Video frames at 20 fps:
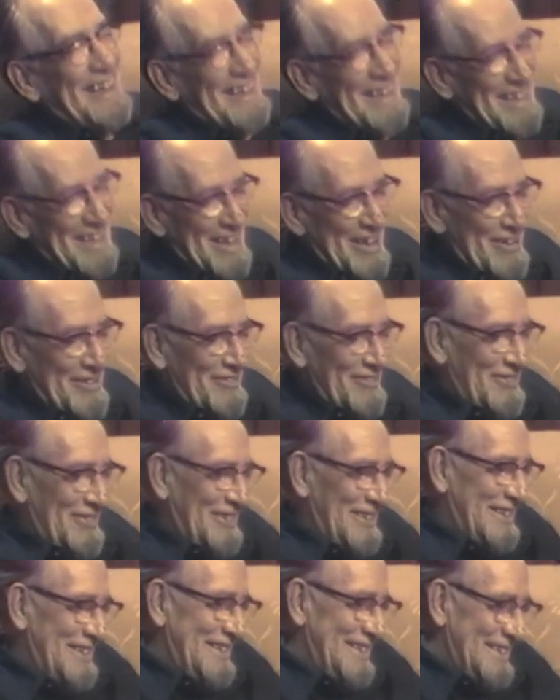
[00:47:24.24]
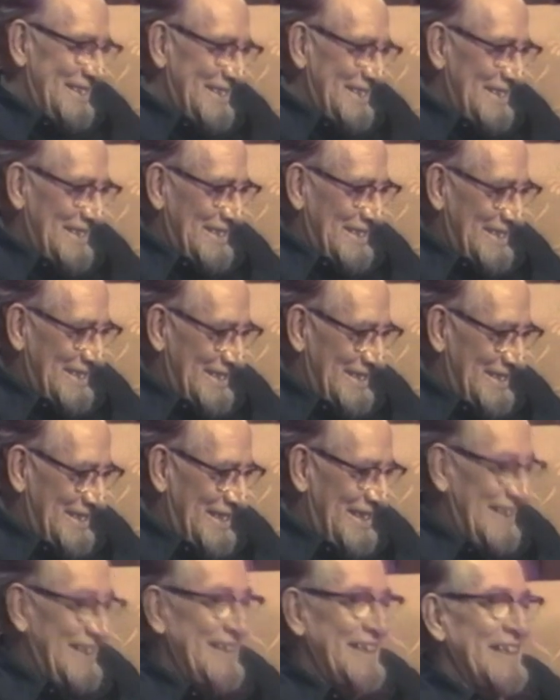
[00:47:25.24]
of
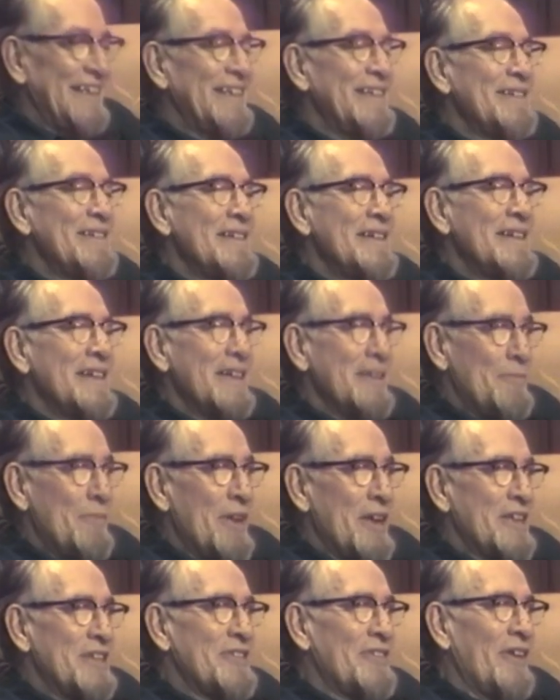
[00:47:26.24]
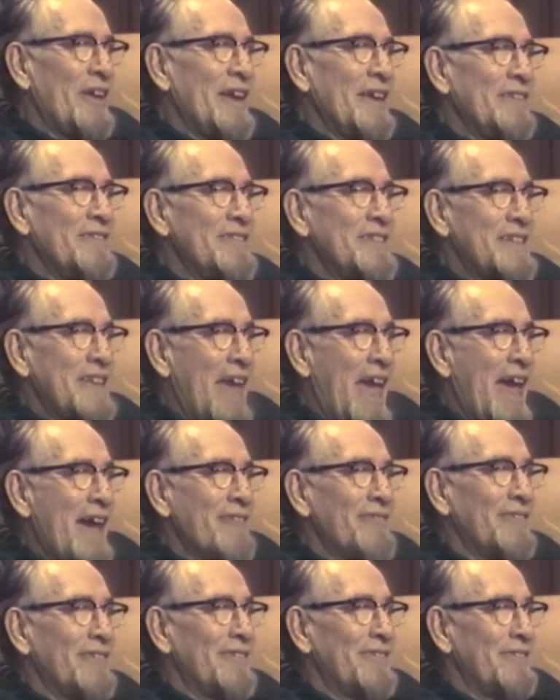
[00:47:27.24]
the administrative
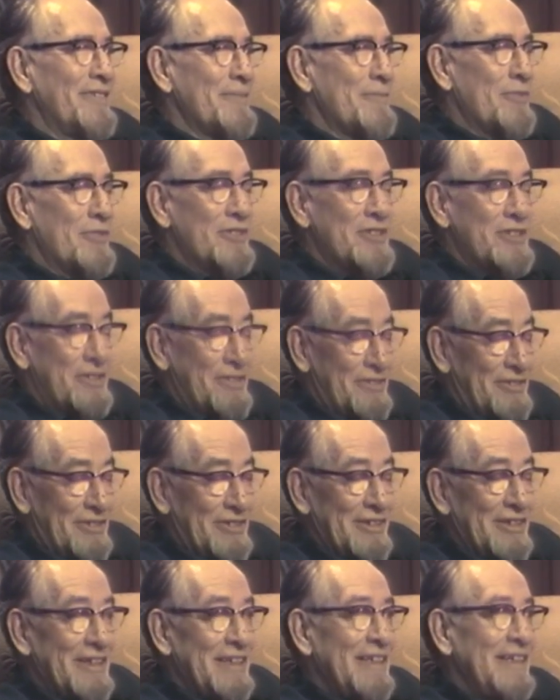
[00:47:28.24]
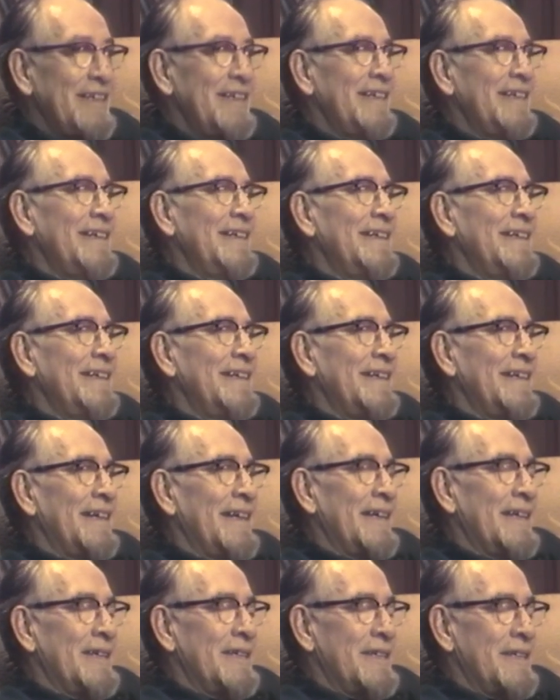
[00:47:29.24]
staff of the Moore School,
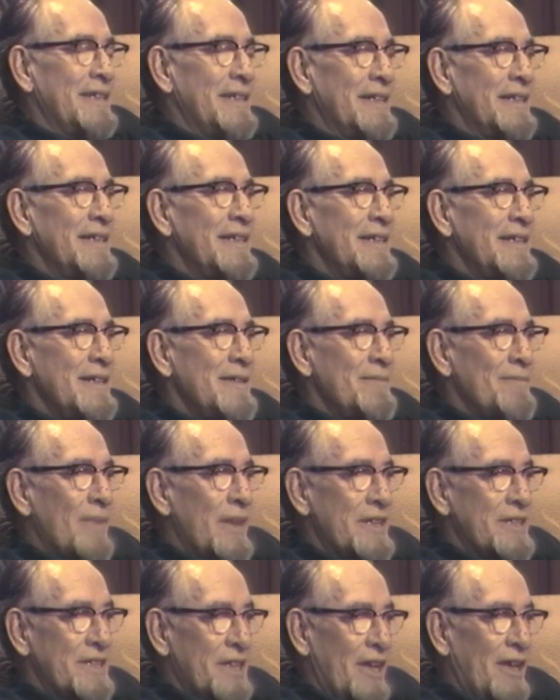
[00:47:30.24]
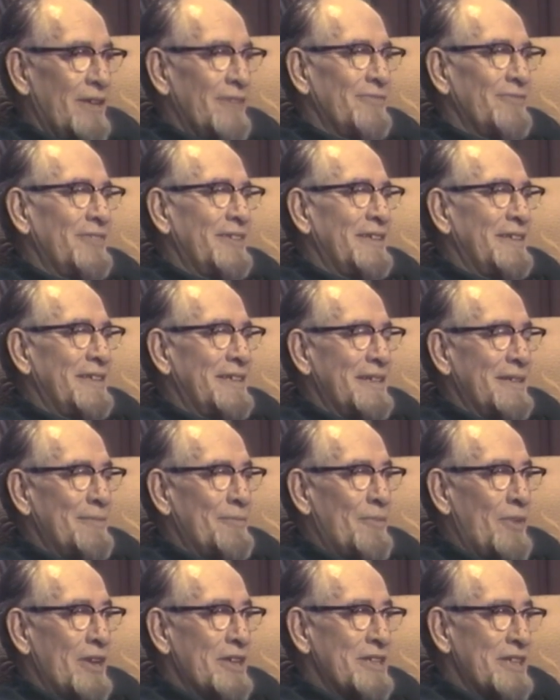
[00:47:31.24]
and myself and
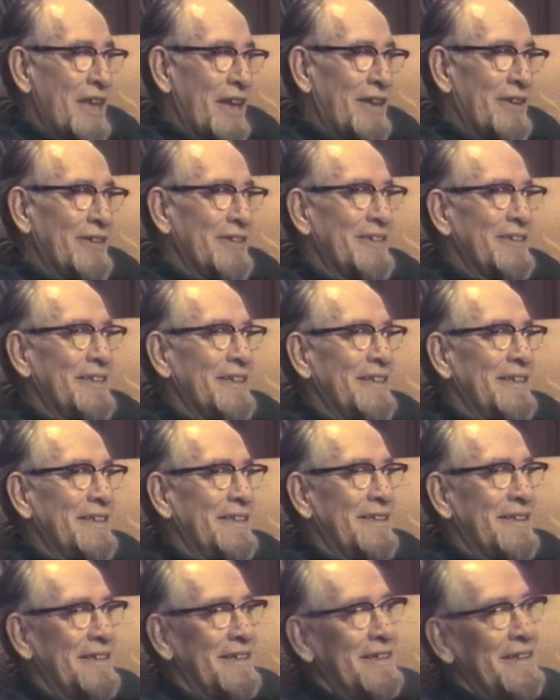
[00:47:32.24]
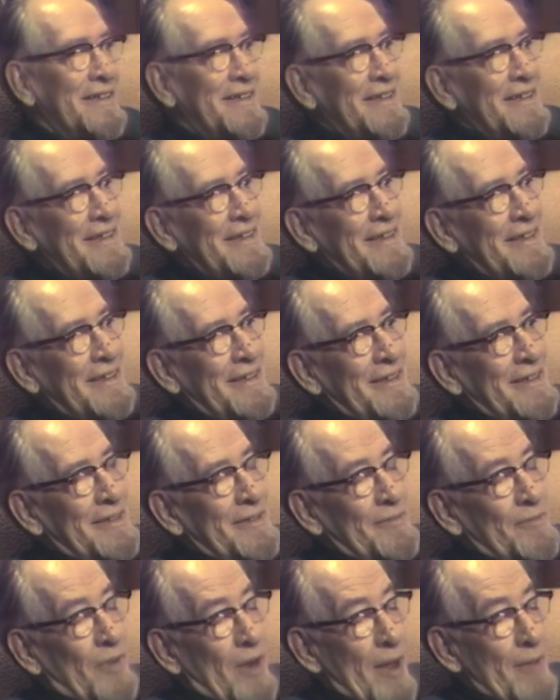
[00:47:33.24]
Press Eckert and
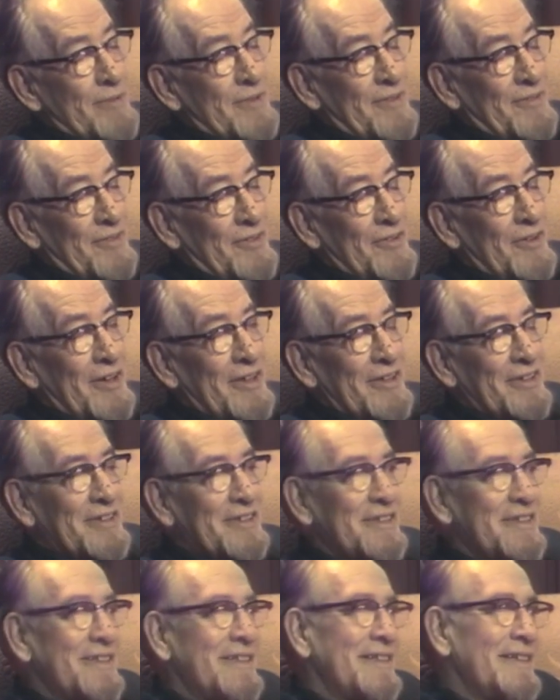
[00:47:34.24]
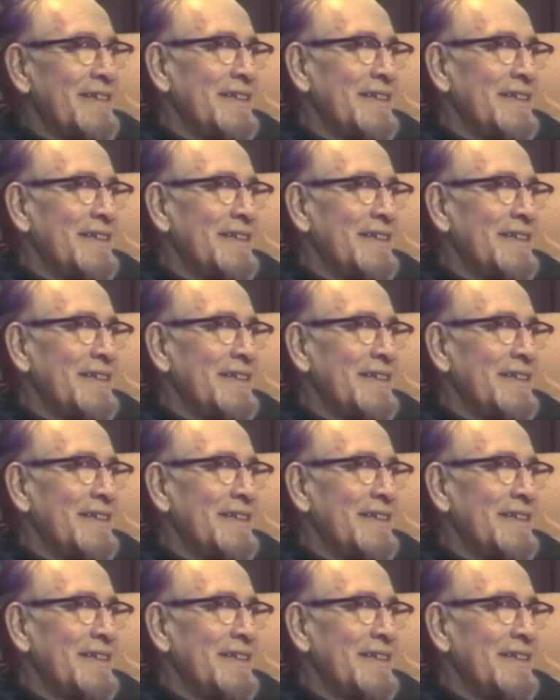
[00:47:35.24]
perhaps a few others